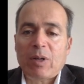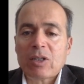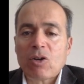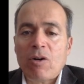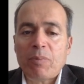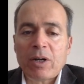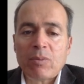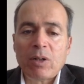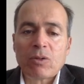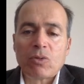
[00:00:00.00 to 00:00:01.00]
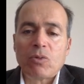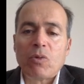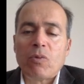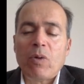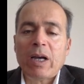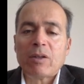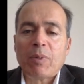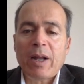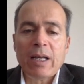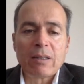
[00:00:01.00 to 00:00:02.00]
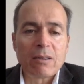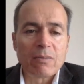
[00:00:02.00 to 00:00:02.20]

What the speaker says: comparable to white bread.